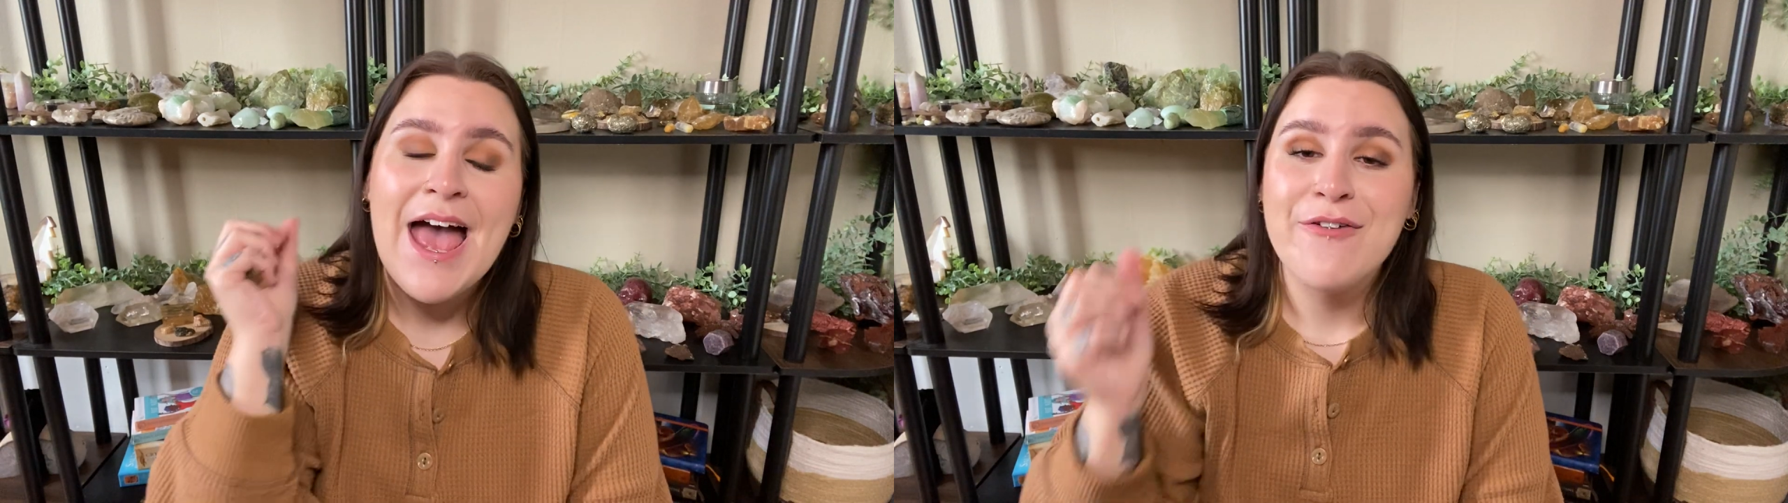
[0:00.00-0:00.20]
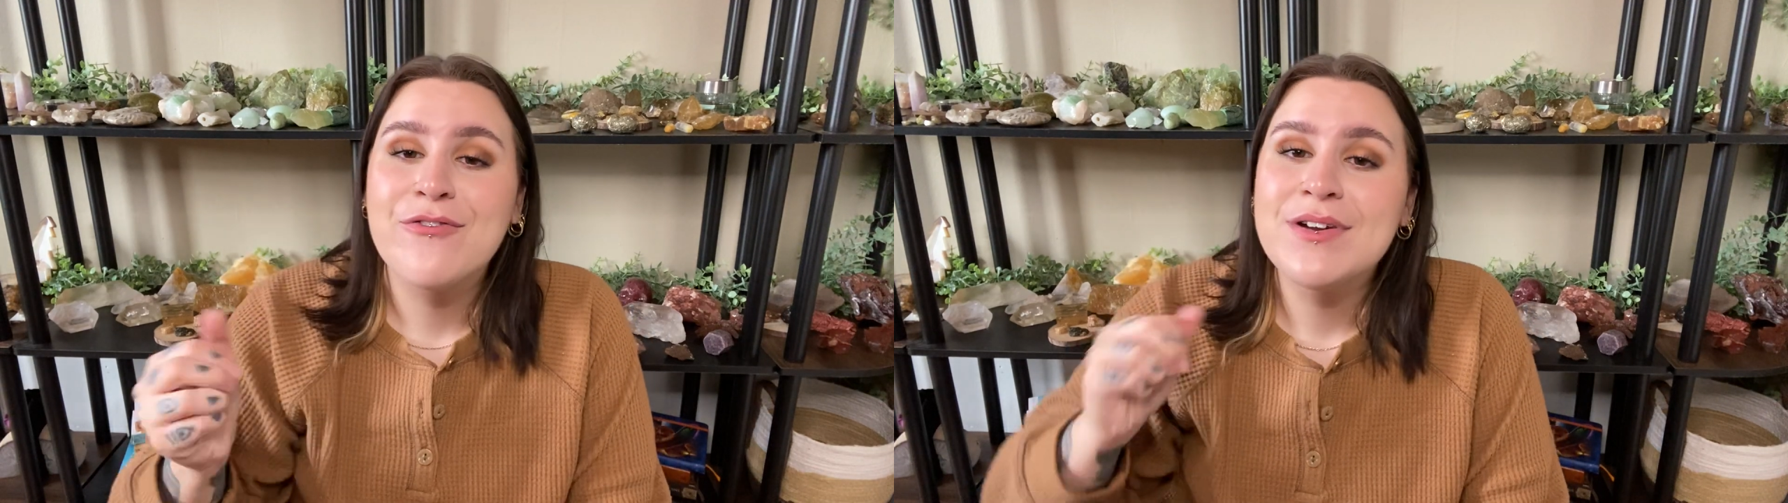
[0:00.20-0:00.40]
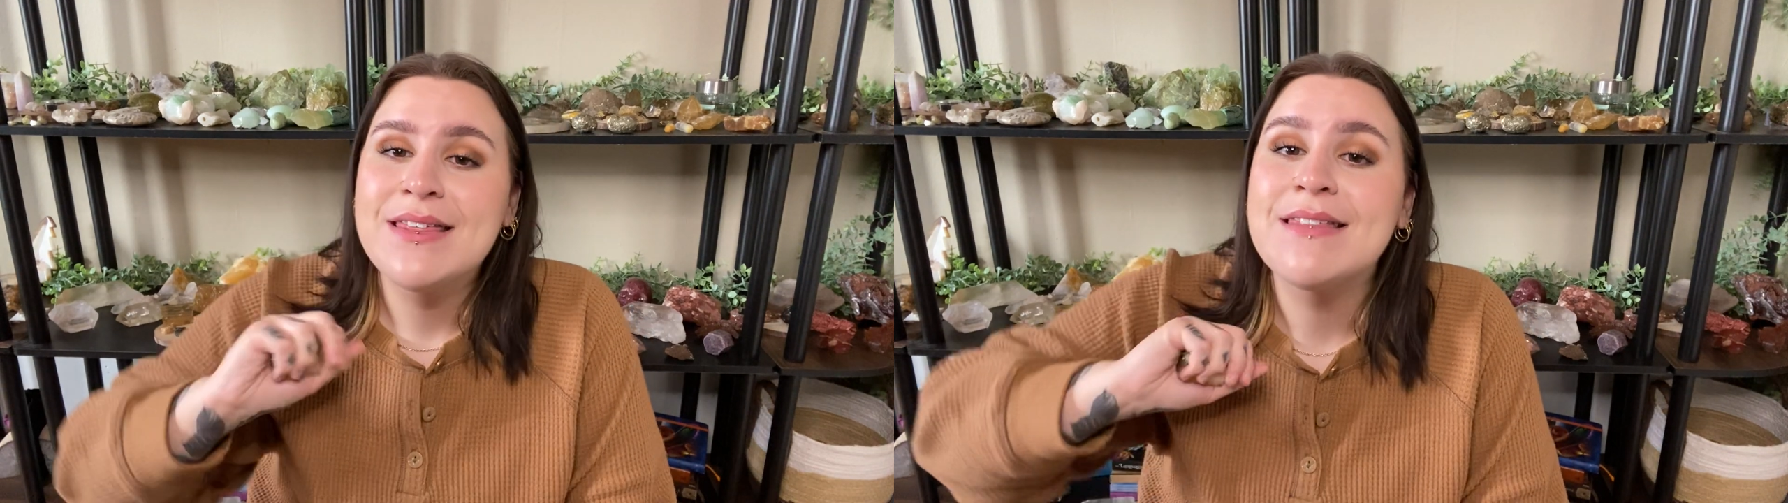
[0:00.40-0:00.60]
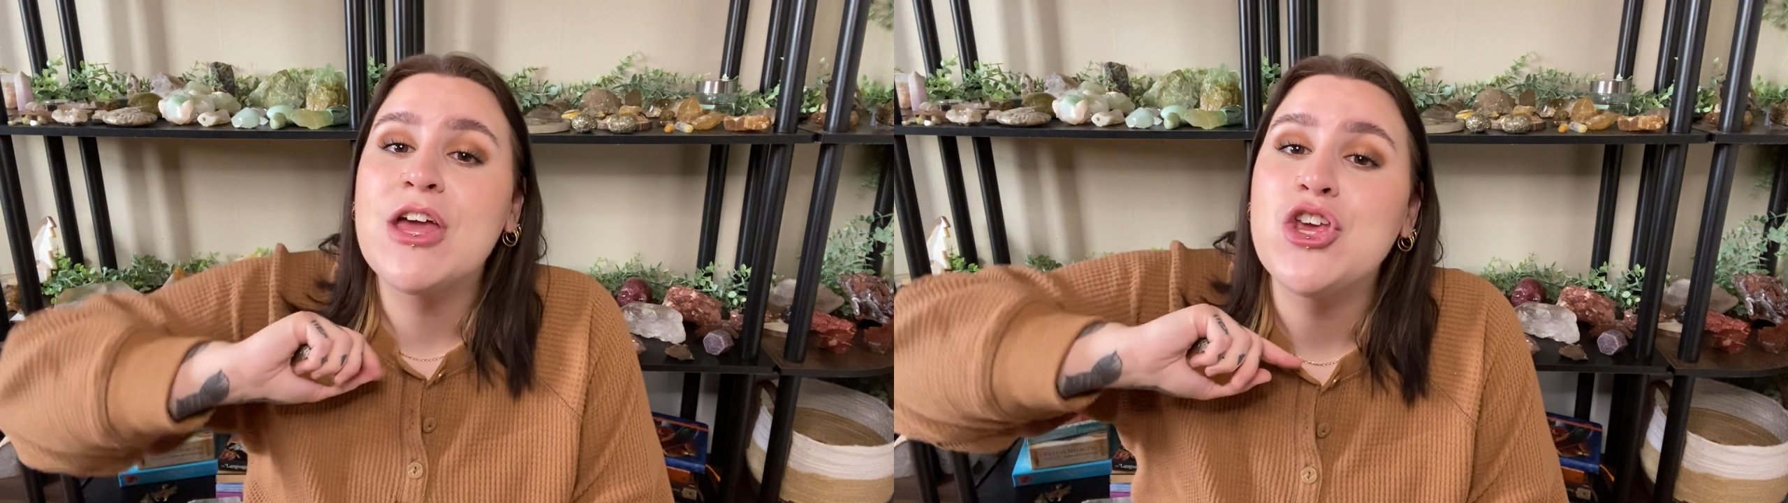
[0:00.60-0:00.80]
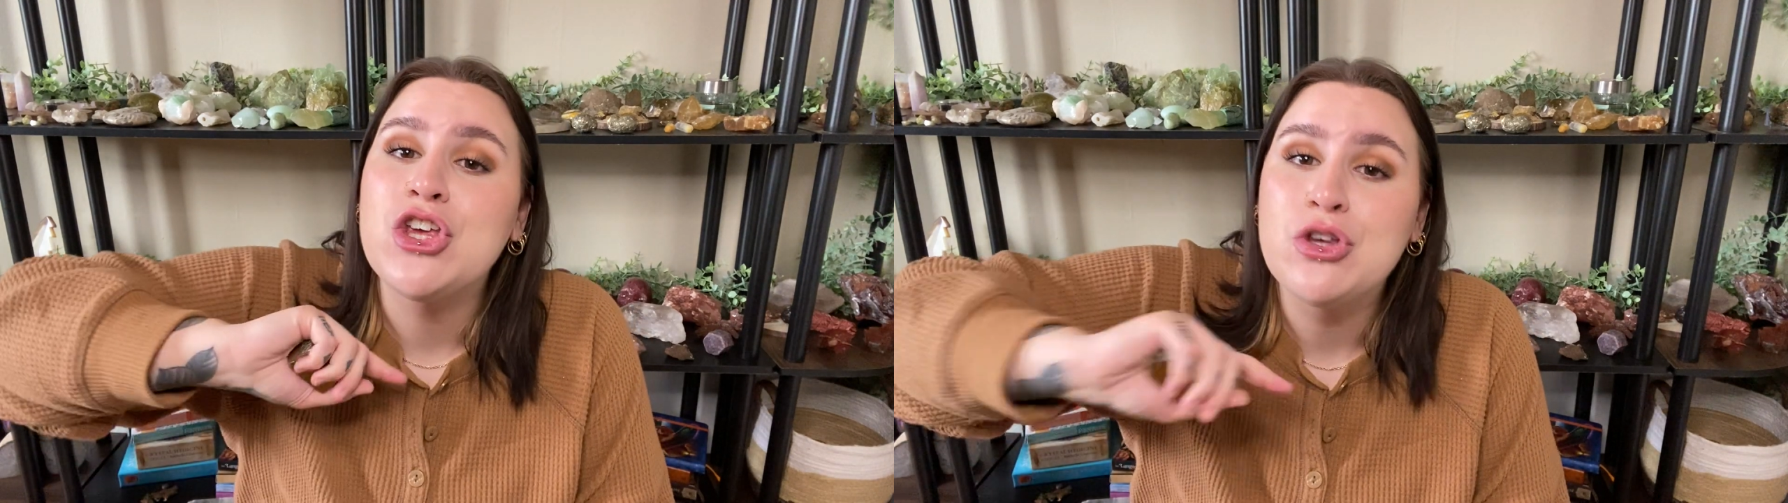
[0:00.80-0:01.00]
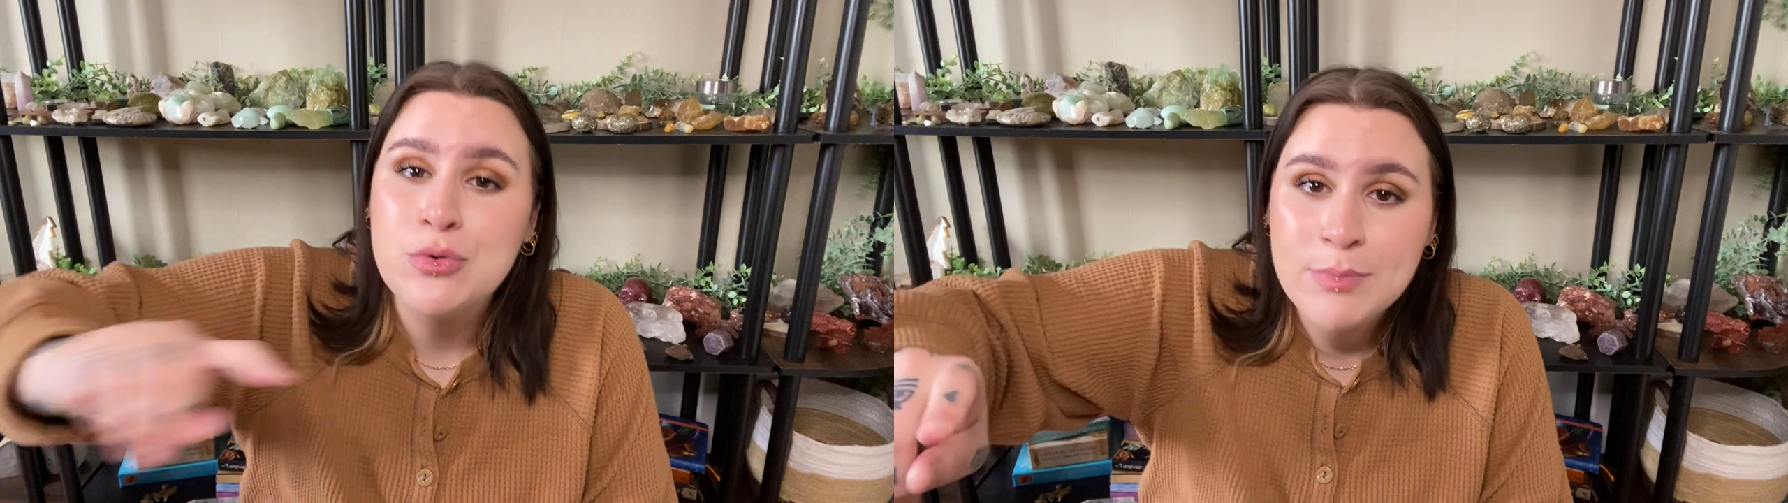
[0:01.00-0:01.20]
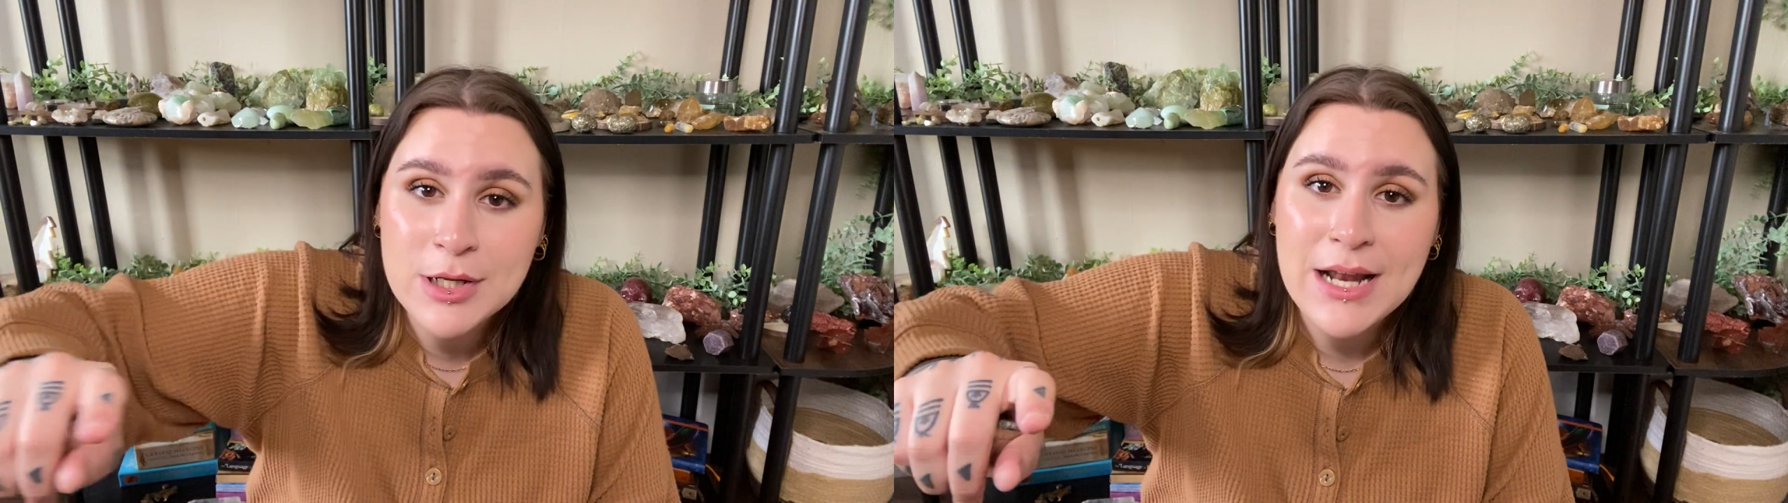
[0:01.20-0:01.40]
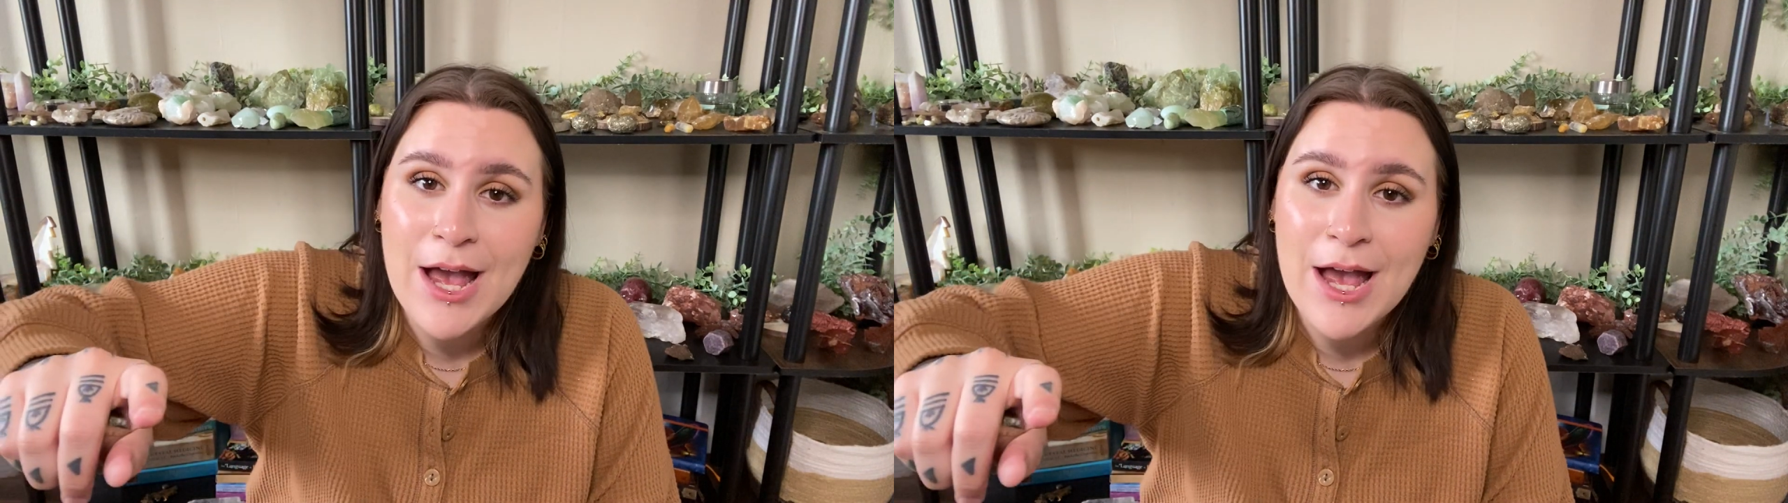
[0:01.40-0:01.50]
Everything that you put